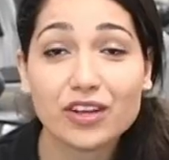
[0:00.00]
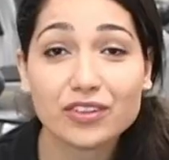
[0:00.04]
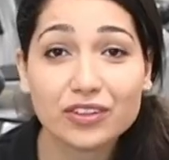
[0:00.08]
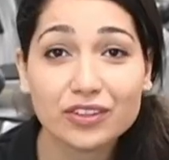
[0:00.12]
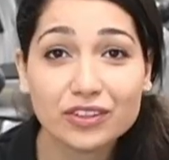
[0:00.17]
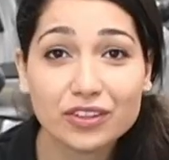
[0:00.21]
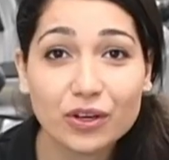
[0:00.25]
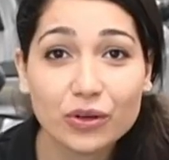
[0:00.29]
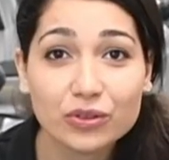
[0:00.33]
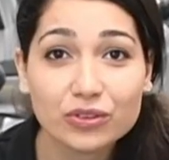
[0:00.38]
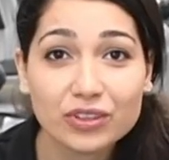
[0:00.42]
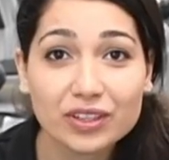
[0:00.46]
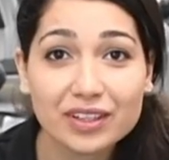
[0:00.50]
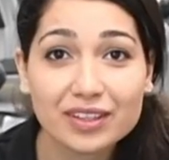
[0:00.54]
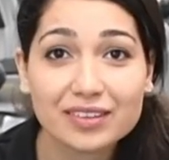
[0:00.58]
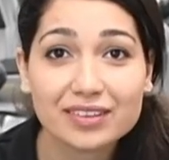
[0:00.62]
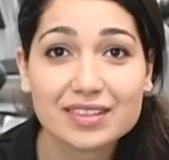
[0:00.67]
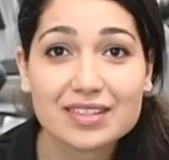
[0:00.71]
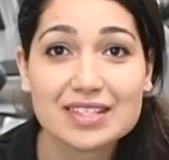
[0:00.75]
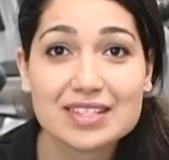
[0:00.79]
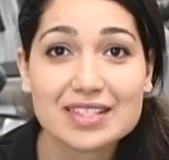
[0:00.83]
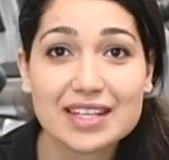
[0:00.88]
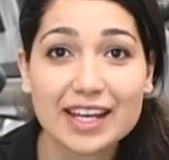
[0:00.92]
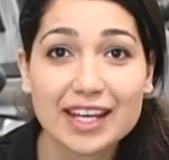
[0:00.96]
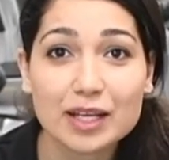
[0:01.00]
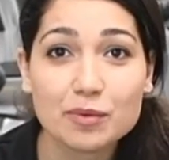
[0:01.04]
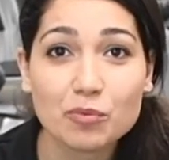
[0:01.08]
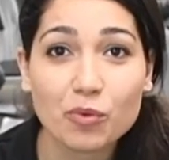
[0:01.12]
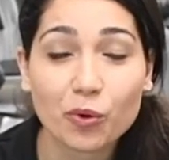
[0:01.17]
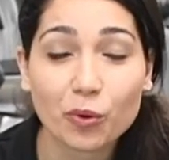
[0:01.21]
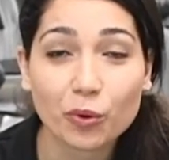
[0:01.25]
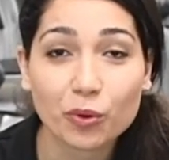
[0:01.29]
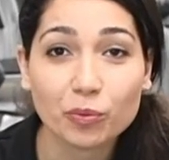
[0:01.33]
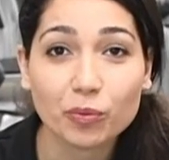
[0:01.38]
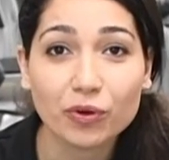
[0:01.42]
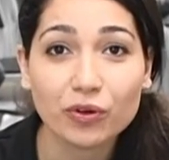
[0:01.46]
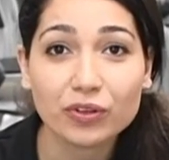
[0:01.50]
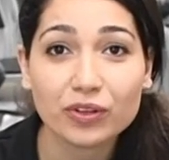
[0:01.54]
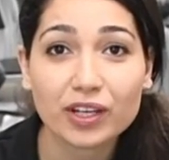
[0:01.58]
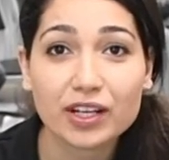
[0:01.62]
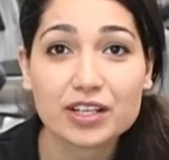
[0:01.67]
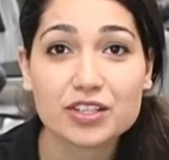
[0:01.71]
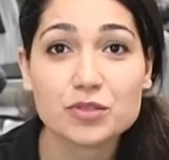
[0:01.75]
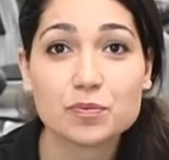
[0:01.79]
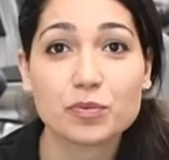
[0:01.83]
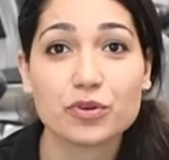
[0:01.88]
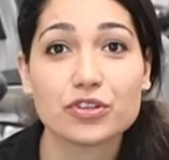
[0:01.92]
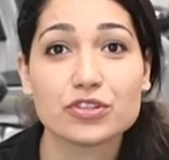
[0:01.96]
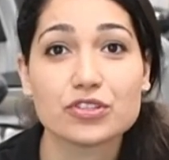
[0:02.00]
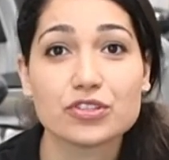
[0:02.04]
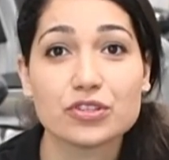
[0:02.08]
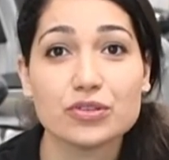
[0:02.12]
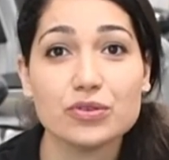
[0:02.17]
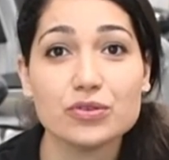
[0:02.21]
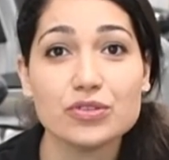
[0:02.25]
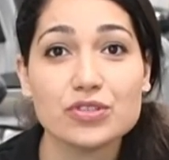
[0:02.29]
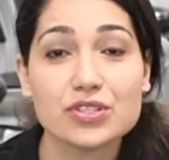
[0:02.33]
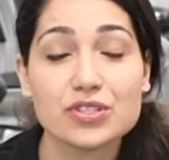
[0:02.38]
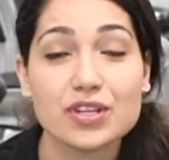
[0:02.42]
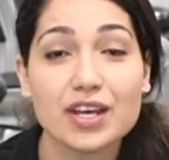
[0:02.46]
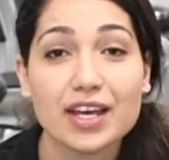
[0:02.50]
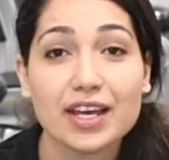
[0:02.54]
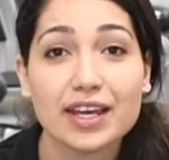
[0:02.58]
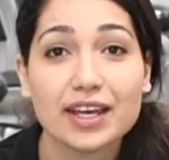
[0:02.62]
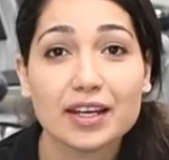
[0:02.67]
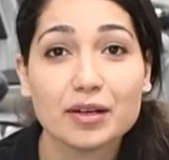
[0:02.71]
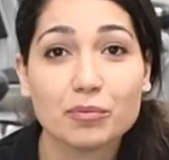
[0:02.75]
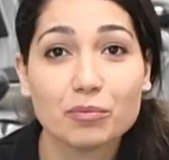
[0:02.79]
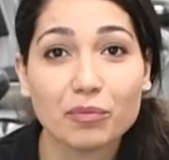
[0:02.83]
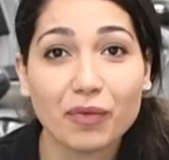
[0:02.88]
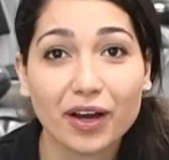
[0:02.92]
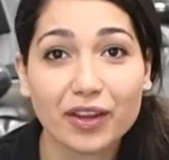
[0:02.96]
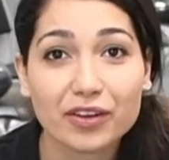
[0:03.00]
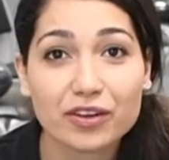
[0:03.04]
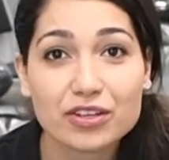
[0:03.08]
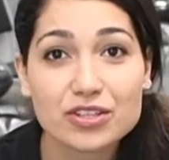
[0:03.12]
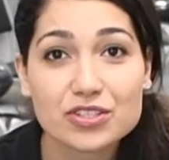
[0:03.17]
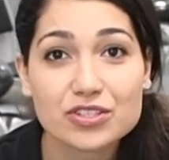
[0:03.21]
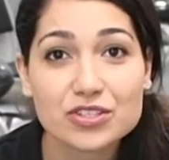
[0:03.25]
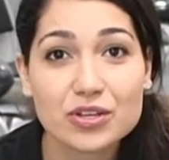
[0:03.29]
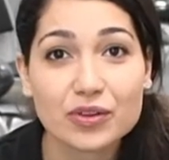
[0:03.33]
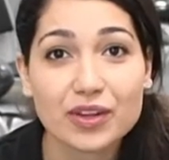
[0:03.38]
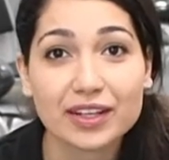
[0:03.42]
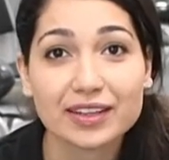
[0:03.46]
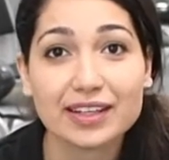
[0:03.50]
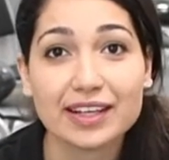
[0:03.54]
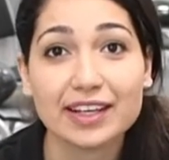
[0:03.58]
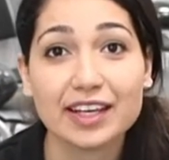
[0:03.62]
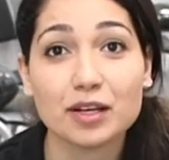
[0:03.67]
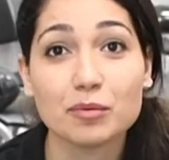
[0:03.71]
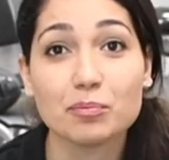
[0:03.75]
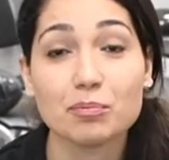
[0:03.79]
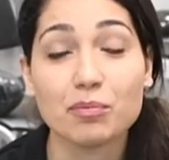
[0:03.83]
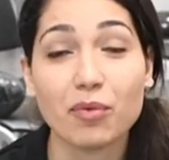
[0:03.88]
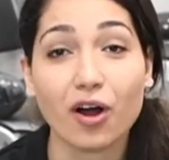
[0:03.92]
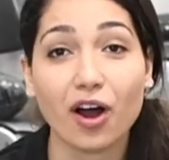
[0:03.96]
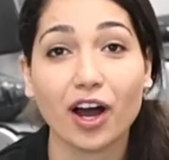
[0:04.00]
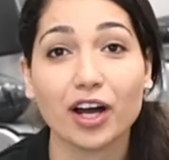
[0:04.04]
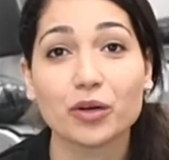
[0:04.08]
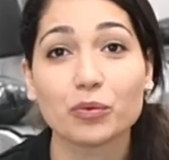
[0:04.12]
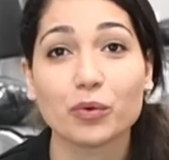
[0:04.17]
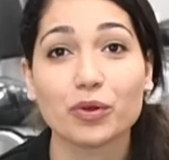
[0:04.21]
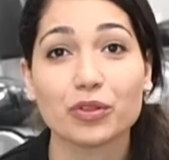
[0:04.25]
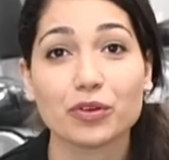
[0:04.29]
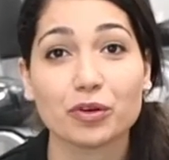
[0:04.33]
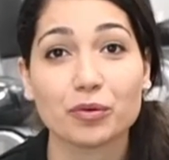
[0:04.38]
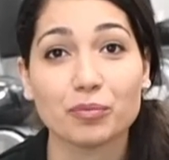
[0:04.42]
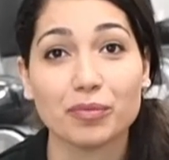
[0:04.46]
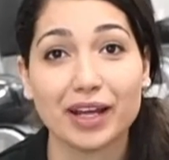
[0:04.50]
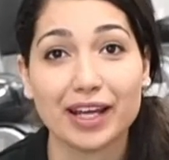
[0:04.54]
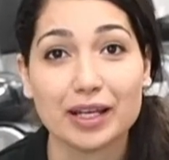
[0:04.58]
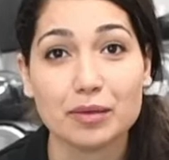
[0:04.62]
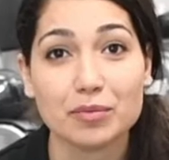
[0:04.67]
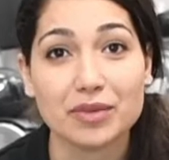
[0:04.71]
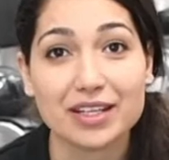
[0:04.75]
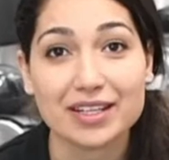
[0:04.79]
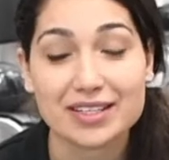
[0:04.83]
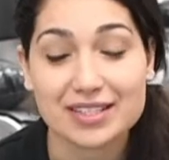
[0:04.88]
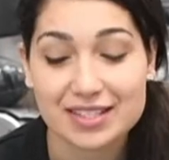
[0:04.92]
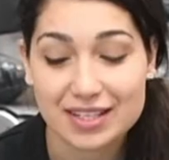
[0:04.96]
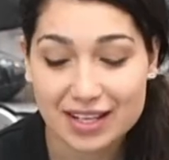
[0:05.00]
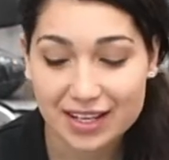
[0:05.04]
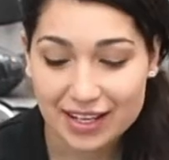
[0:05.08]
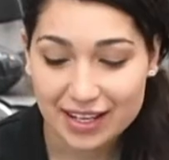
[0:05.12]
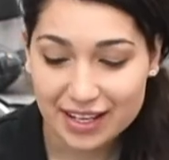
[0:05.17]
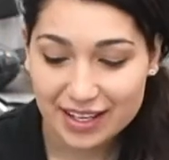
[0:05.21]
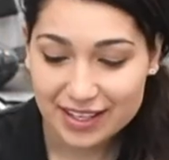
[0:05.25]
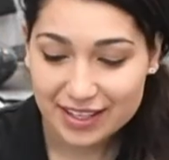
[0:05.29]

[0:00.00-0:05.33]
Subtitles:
oxytocin is the same hormone that is produced in mothers so that they can bond with their babies.